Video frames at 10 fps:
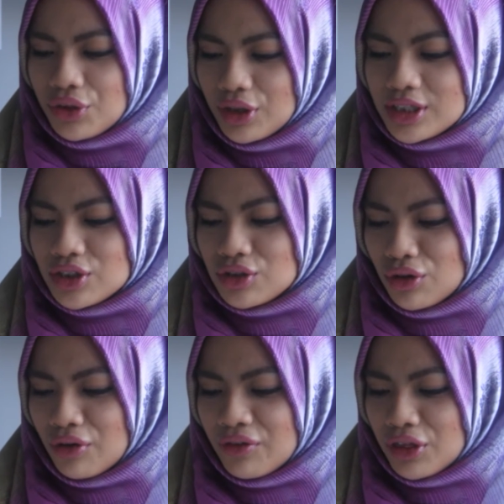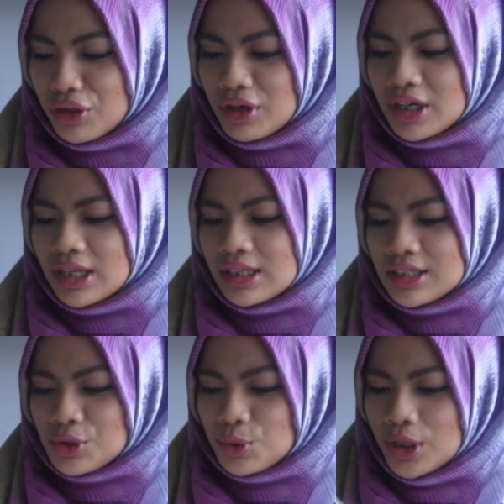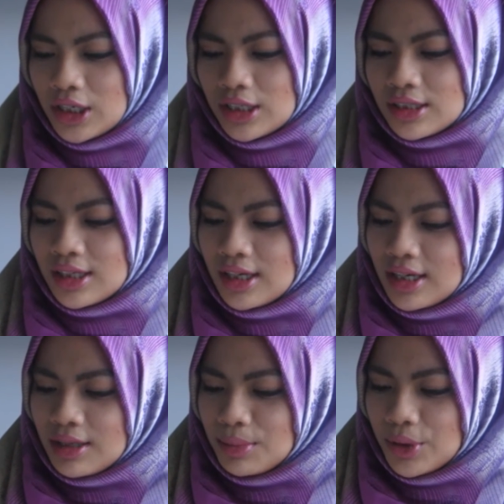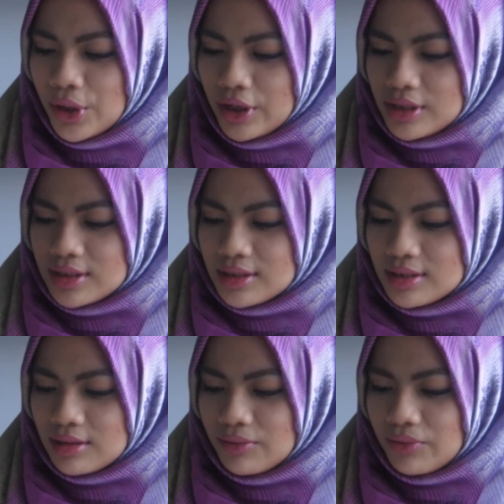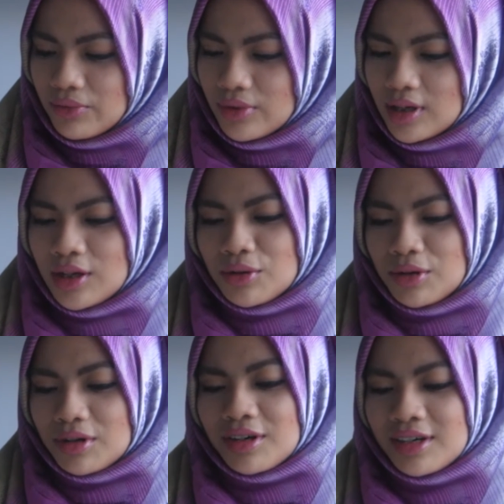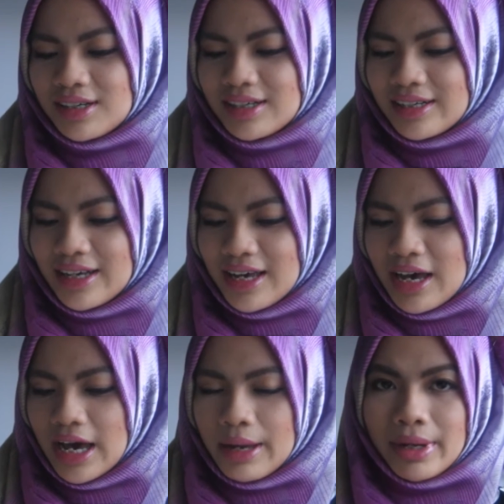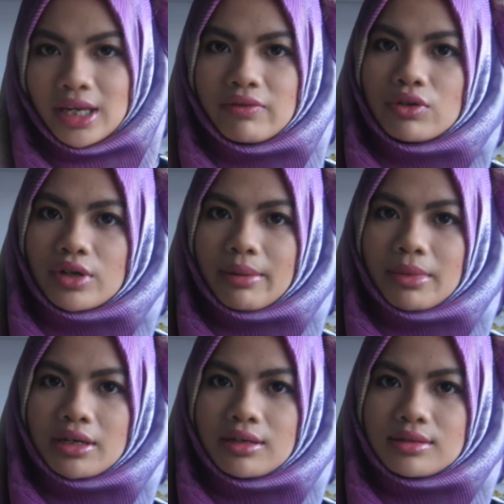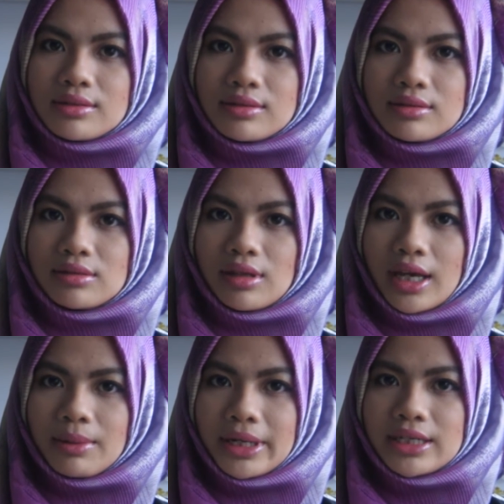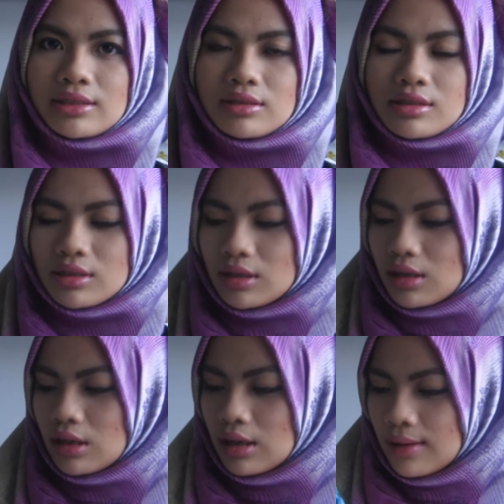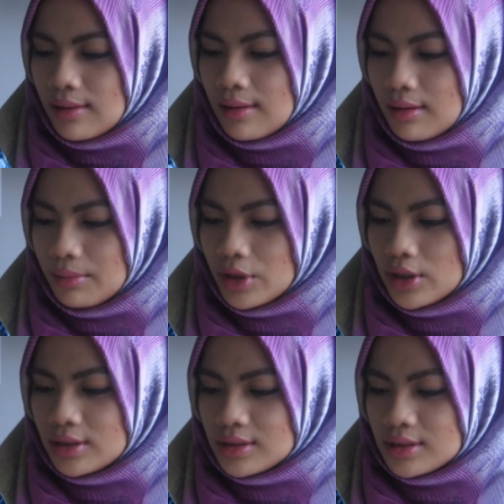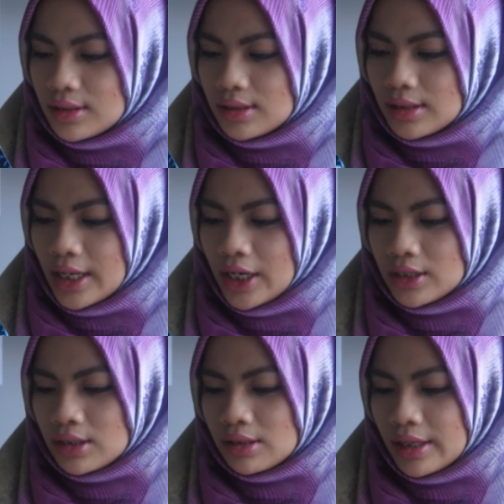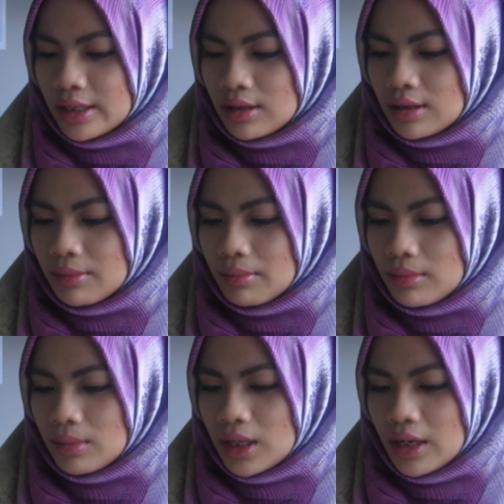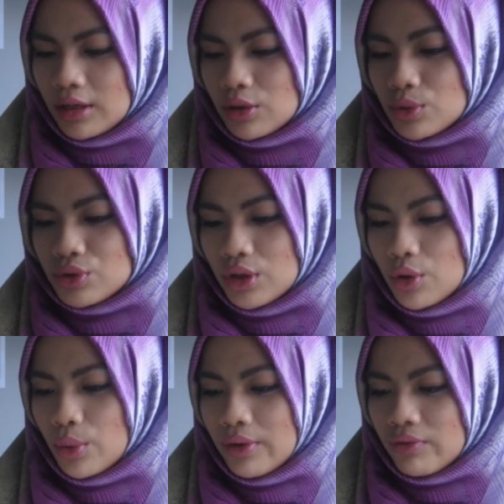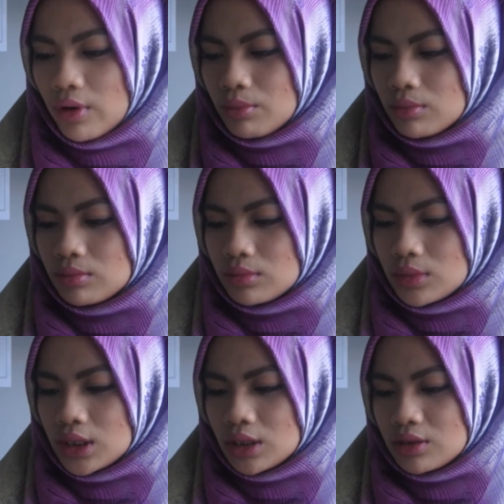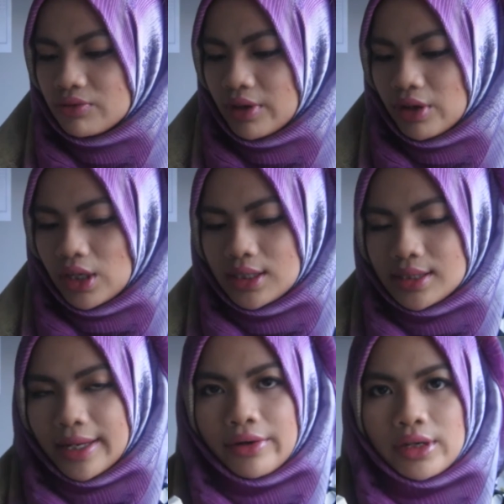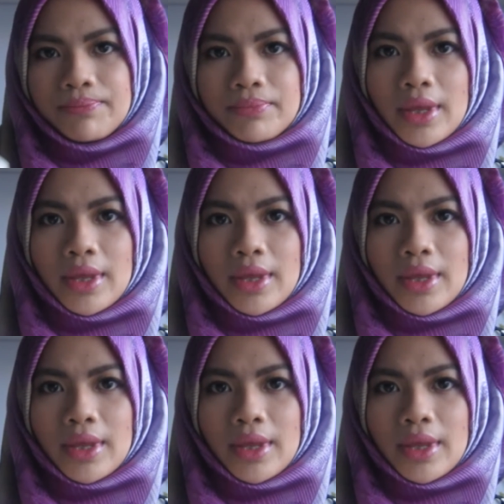it's sort of a thriller as well, because I don't know, it might give you nightmares. It might. Because the character that the main character was running away from is very scary.